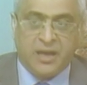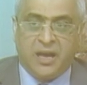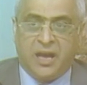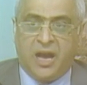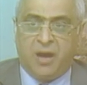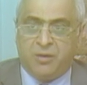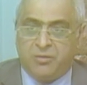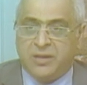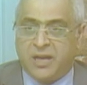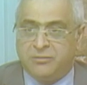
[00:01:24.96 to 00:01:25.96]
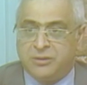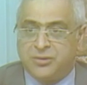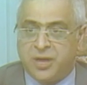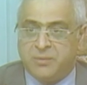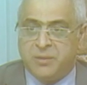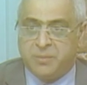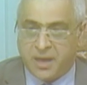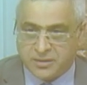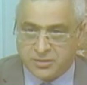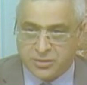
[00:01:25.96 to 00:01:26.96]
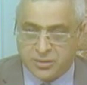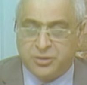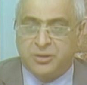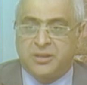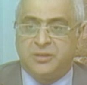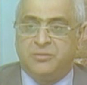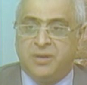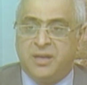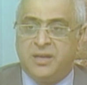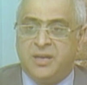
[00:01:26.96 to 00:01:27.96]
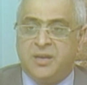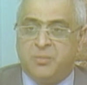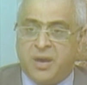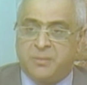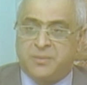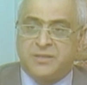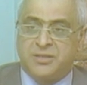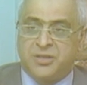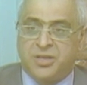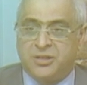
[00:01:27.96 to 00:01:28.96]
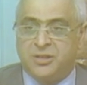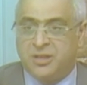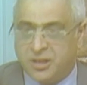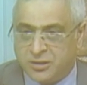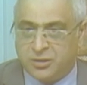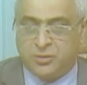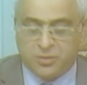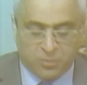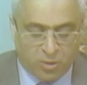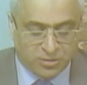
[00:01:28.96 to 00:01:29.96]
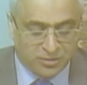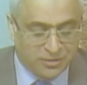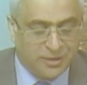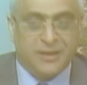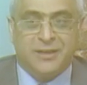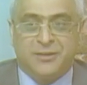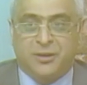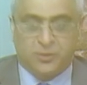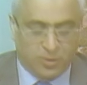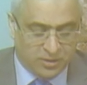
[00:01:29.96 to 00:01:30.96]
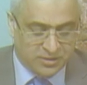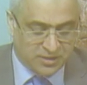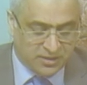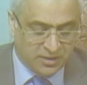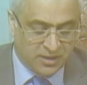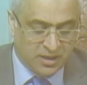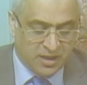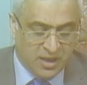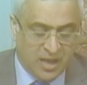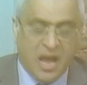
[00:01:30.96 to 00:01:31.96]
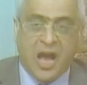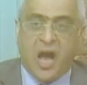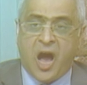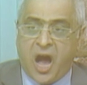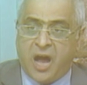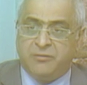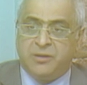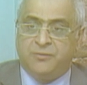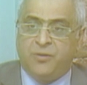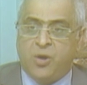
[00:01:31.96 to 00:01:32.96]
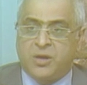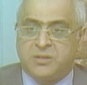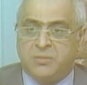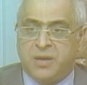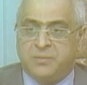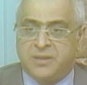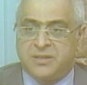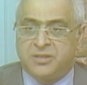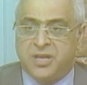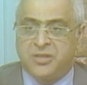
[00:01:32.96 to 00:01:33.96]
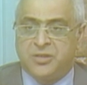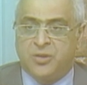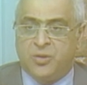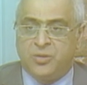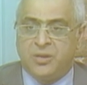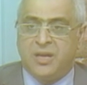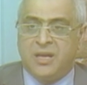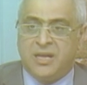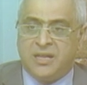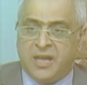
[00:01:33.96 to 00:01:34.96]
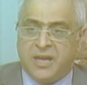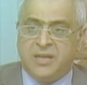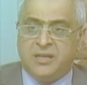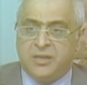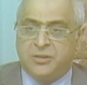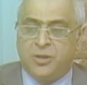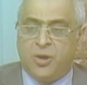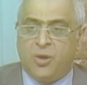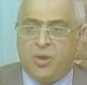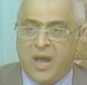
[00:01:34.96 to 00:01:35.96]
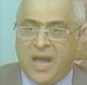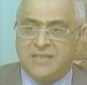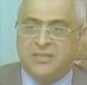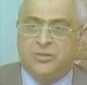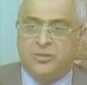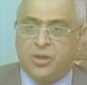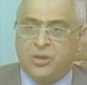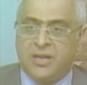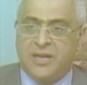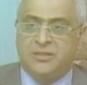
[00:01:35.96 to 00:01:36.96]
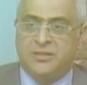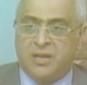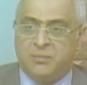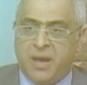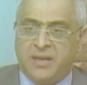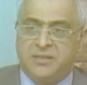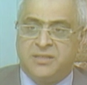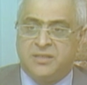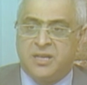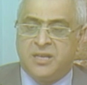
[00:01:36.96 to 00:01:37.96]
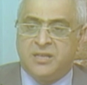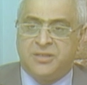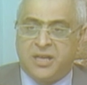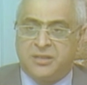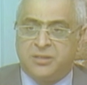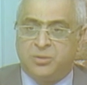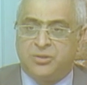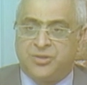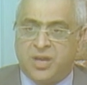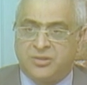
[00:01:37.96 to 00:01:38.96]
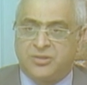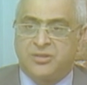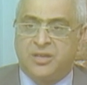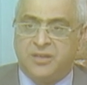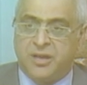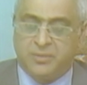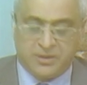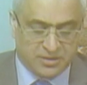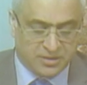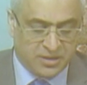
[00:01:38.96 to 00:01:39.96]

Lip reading: However, I will try my best to convey my presentation through the modern technology. I will focus my presentation on the English law as it regulates and manages charitable trusts and endowments.